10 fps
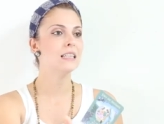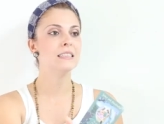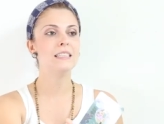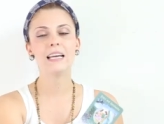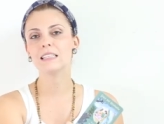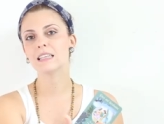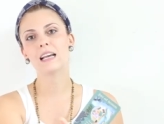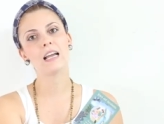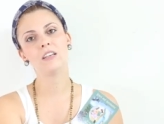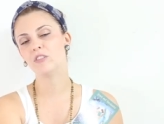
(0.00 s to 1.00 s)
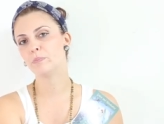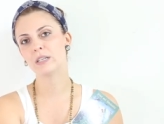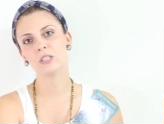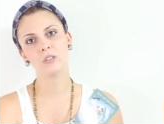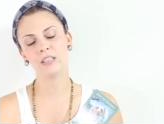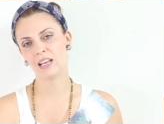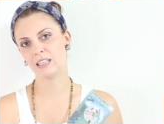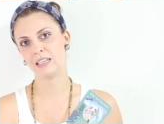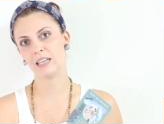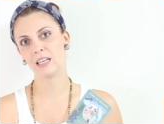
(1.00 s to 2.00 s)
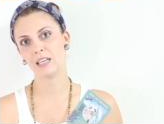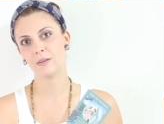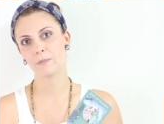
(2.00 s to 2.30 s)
that kind of personality.